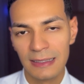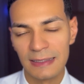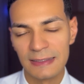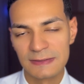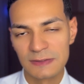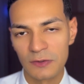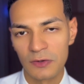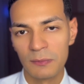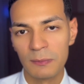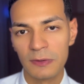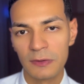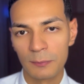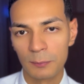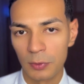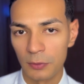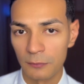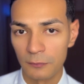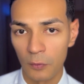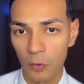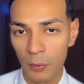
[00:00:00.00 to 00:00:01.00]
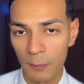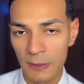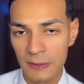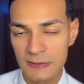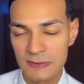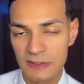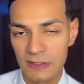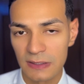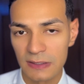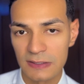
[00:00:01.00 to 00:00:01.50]
is going to be the
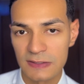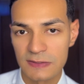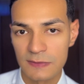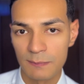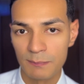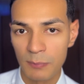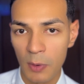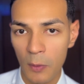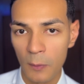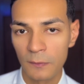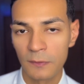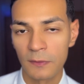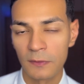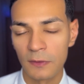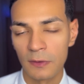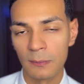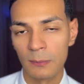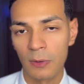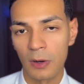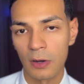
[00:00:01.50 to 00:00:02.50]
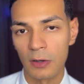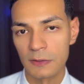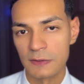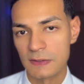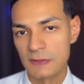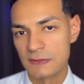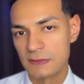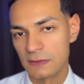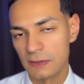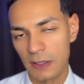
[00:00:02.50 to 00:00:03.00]
performance, because both of them are
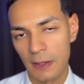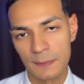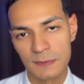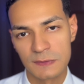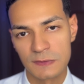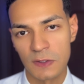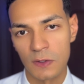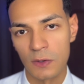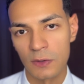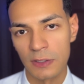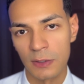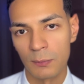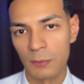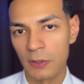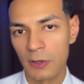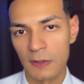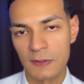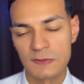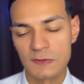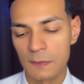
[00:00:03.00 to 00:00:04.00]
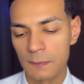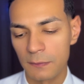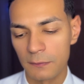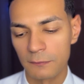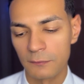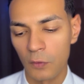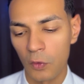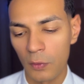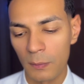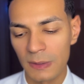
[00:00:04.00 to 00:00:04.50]
just absurd in regards to
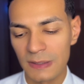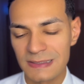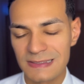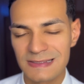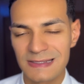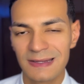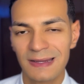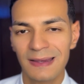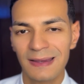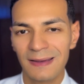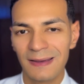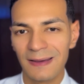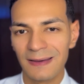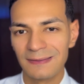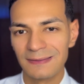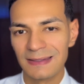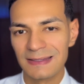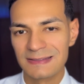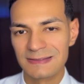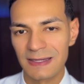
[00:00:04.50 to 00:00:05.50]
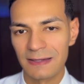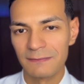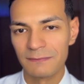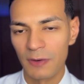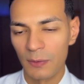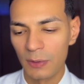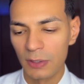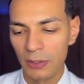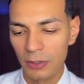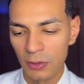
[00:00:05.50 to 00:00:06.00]
performance, and they stay
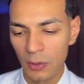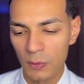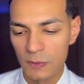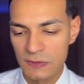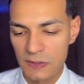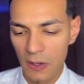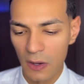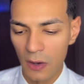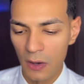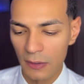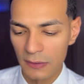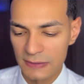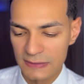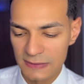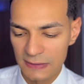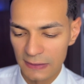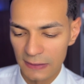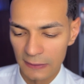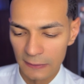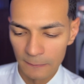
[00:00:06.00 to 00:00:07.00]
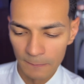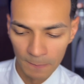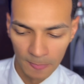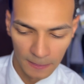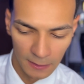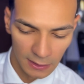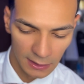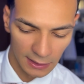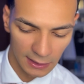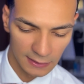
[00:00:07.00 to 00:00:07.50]
very close on skin.
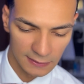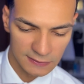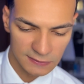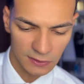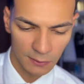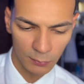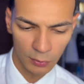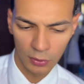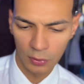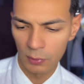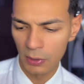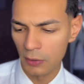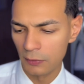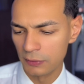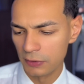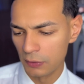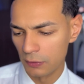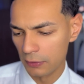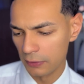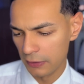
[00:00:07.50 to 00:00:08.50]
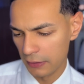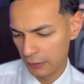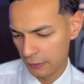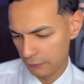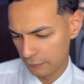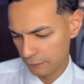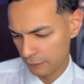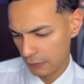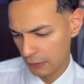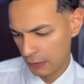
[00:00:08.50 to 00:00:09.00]
And somewhere around here I
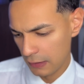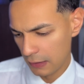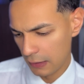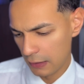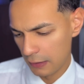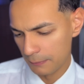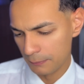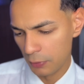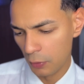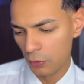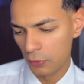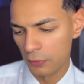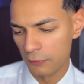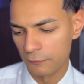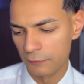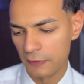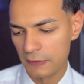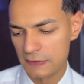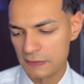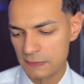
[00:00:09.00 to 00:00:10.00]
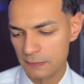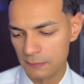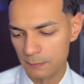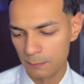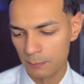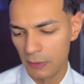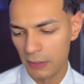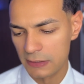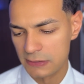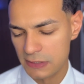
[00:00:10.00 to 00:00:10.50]
have Poker Face
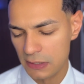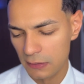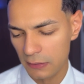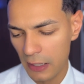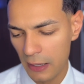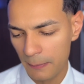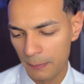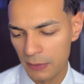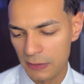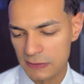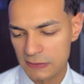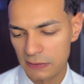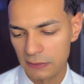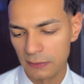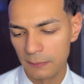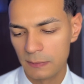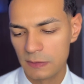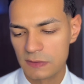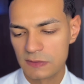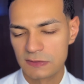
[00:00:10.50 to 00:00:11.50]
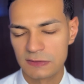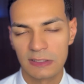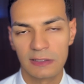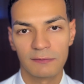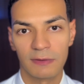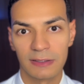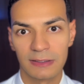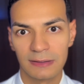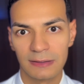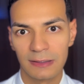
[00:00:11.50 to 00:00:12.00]
by Tête Lapidus, and let me just see
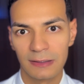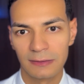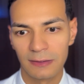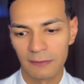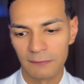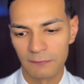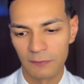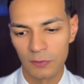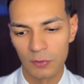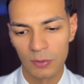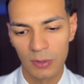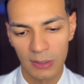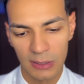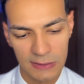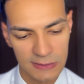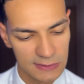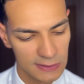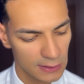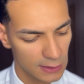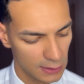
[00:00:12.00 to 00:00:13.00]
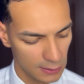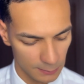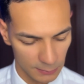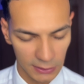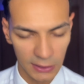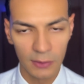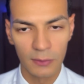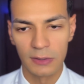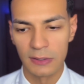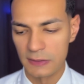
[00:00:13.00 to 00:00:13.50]
if I can get that for you guys.
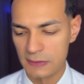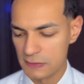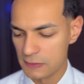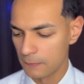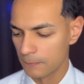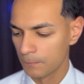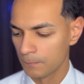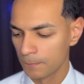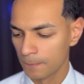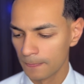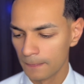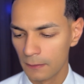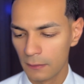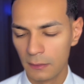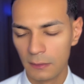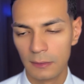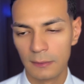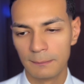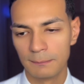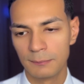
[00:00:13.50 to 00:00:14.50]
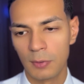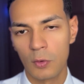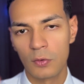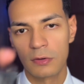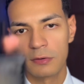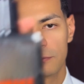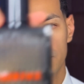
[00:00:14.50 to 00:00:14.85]
But here it is. Poker